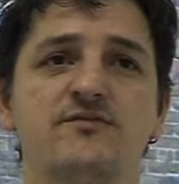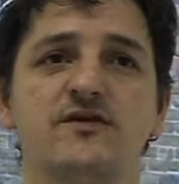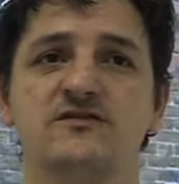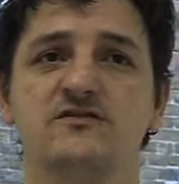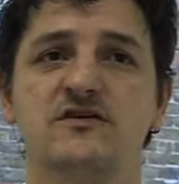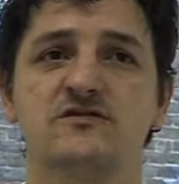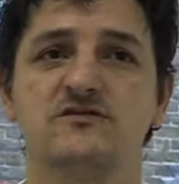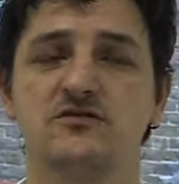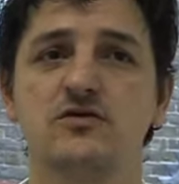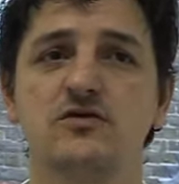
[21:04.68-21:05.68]
from using drugs
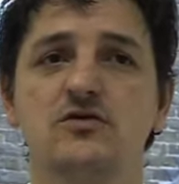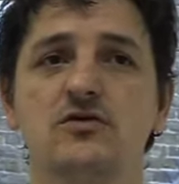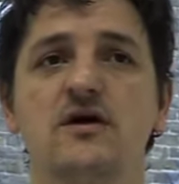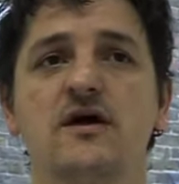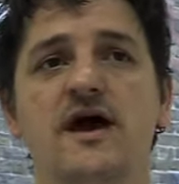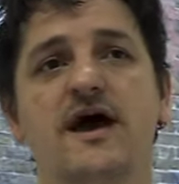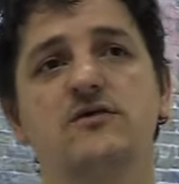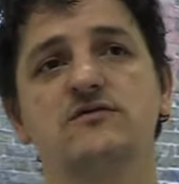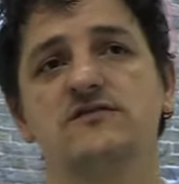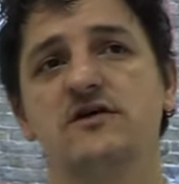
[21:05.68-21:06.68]
at all, and
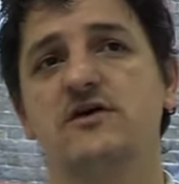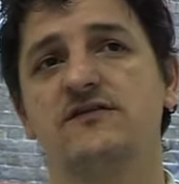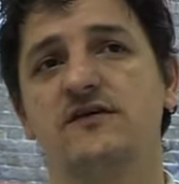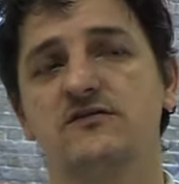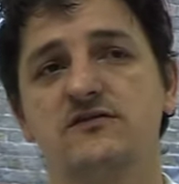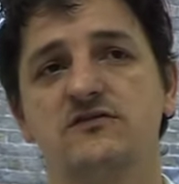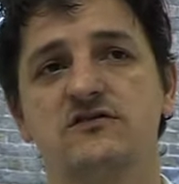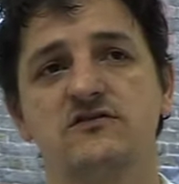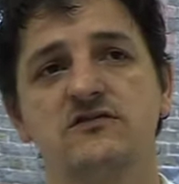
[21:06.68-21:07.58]
also if they do use drugs,